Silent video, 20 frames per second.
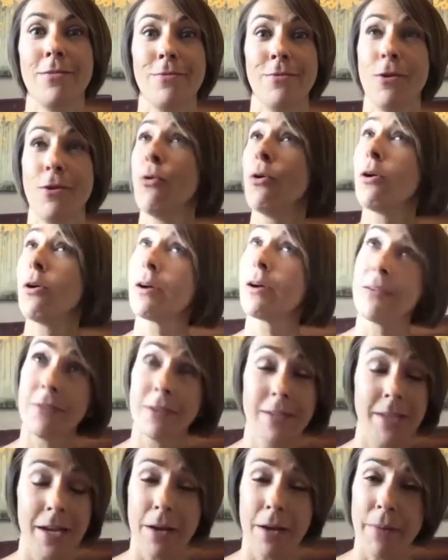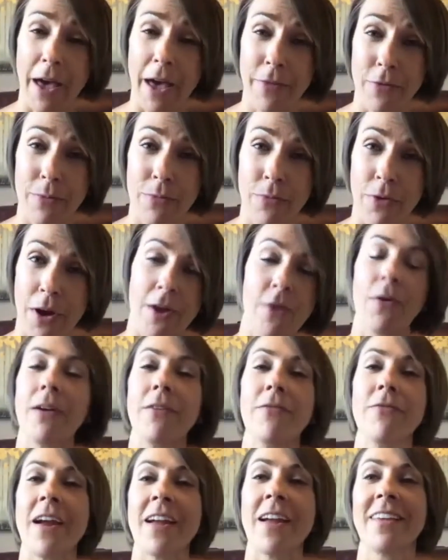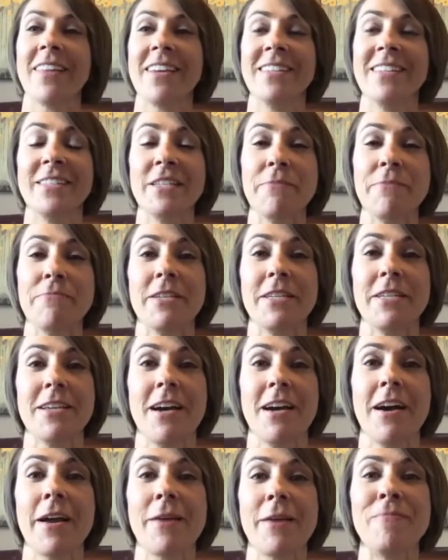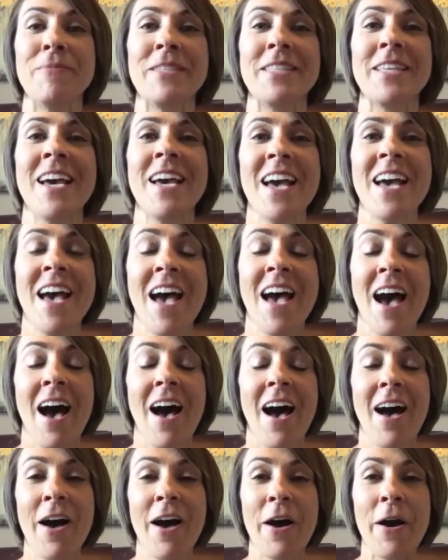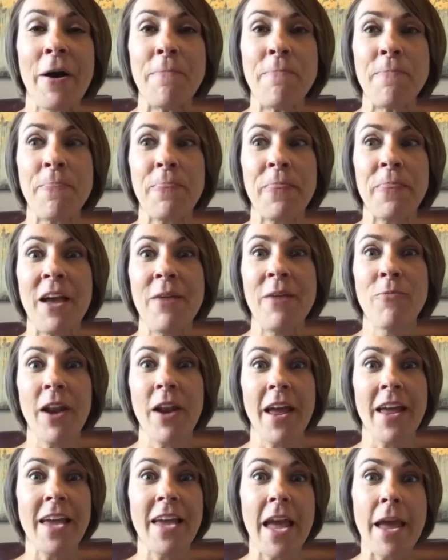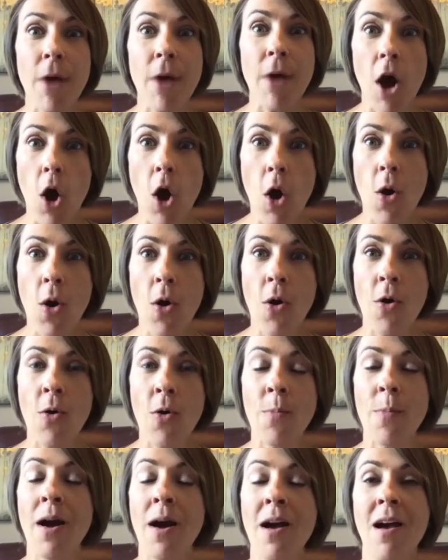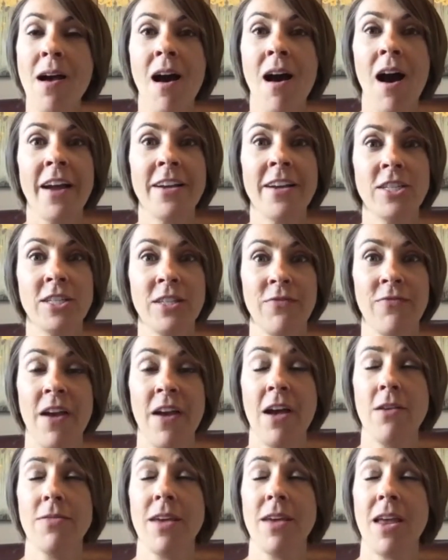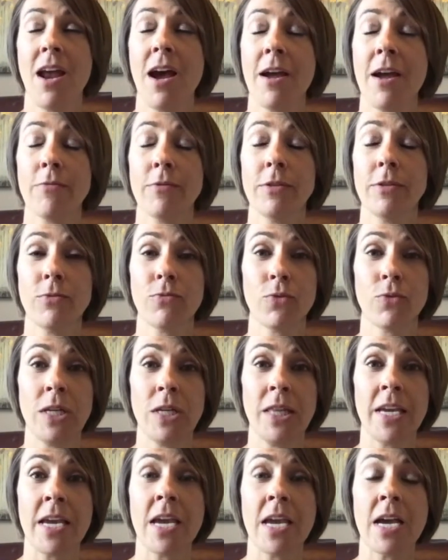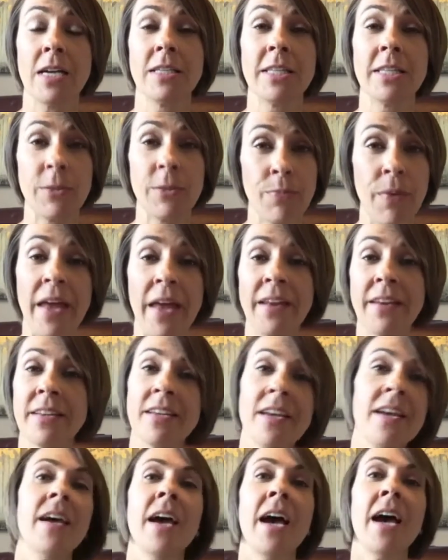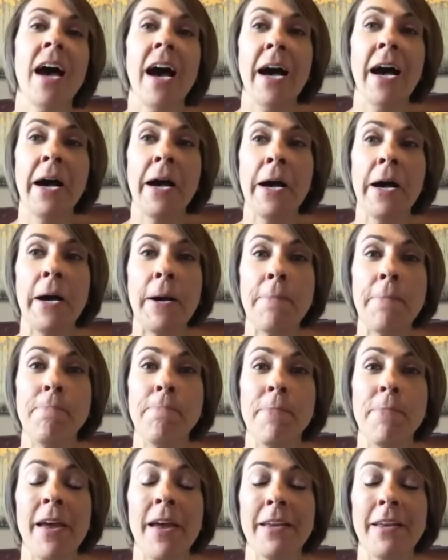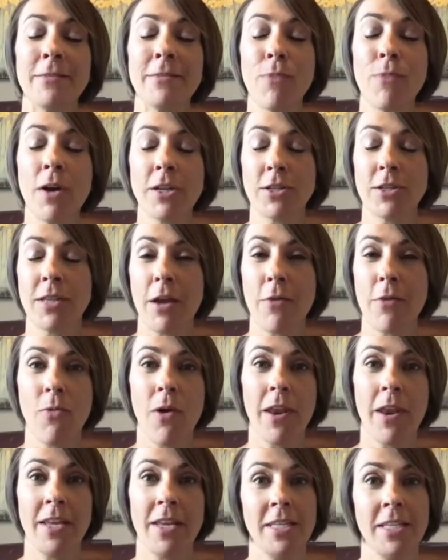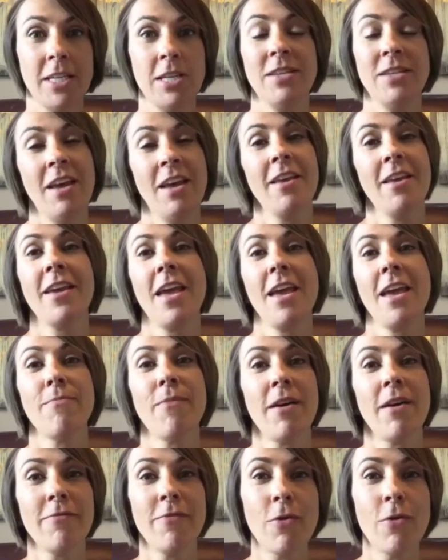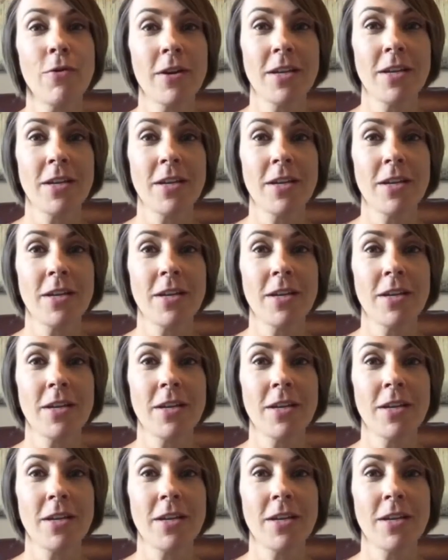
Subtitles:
or even take a bathroom break, quite frankly, it seemed at times. And when I came home, I just found that I was really spent. And as much as I wanted to dedicate my focus